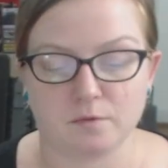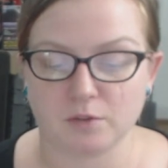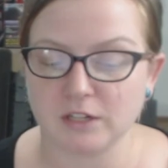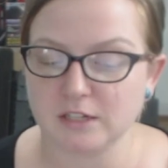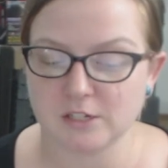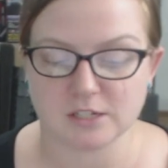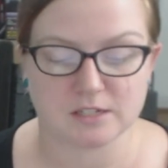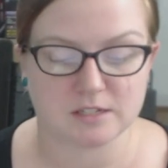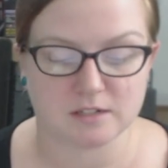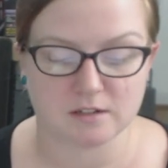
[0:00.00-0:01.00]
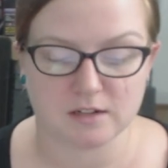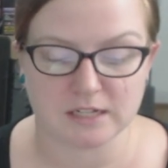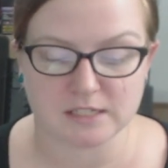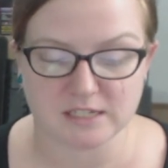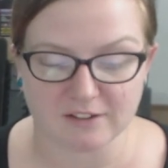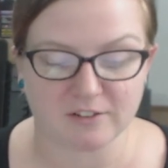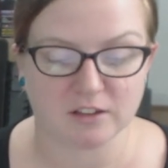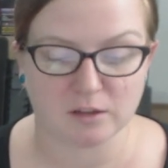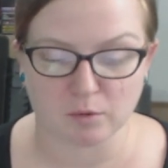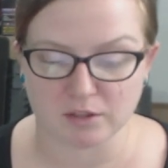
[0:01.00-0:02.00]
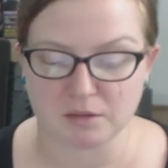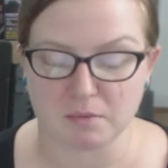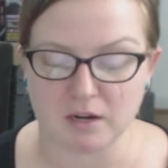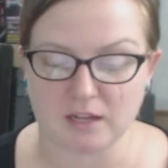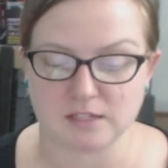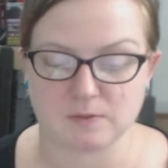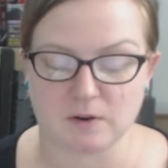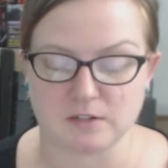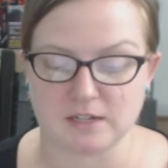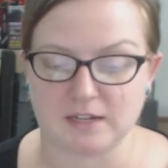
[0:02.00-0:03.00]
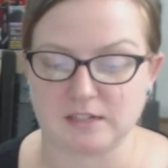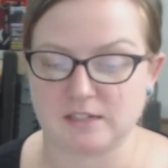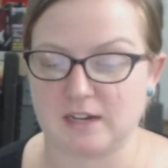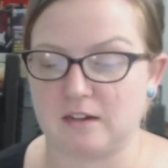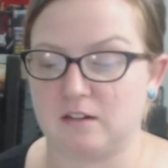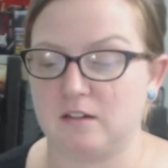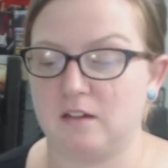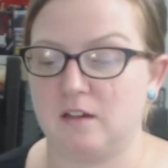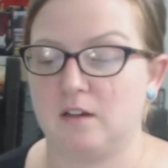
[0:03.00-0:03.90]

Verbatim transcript: Really just it's definitely worth the money as far as I can tell.